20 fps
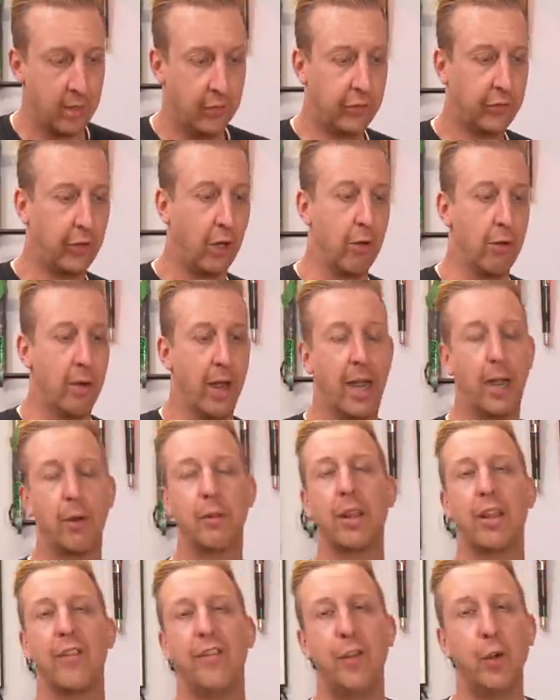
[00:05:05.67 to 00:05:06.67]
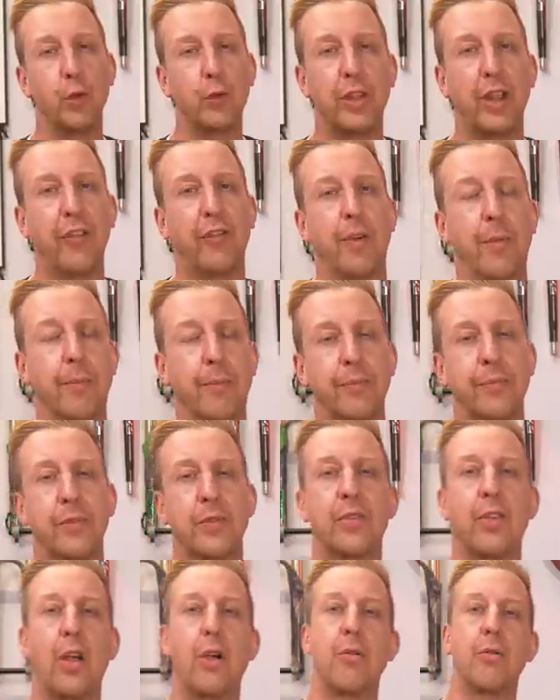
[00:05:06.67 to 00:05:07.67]
So how do they feel different?
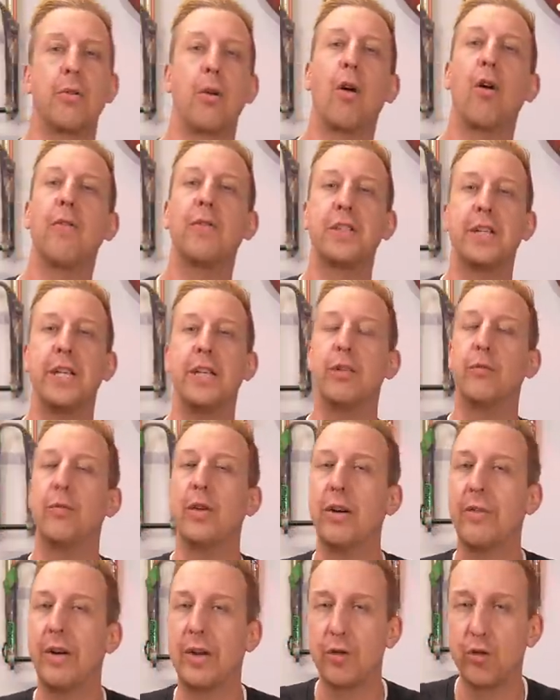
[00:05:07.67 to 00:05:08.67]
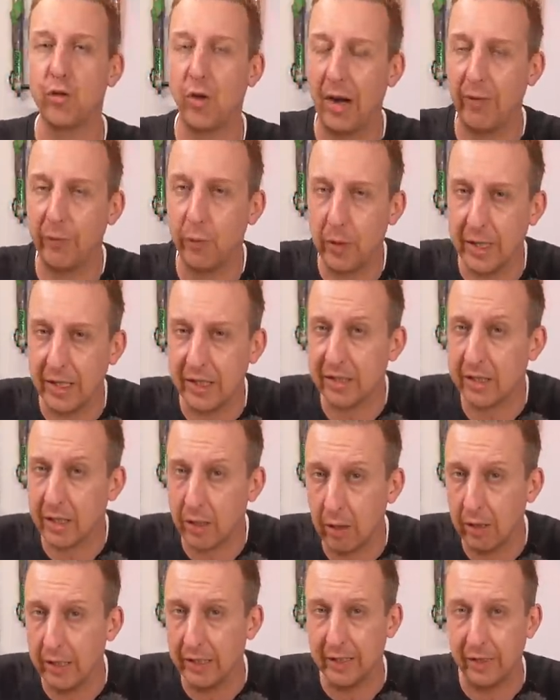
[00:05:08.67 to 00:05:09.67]
So obviously the rear end travel is
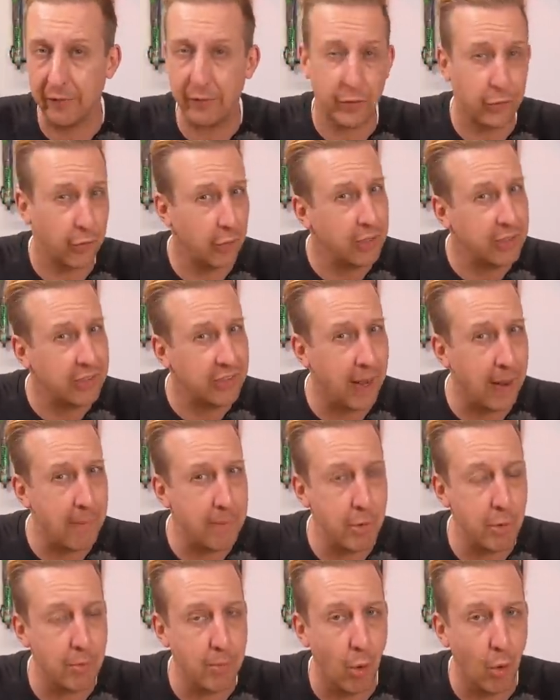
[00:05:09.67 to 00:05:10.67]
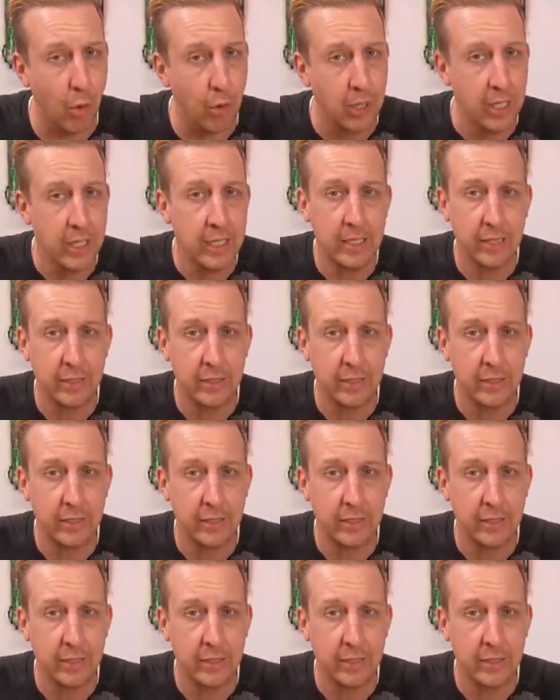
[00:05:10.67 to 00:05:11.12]
slightly different. It's only ten mil more.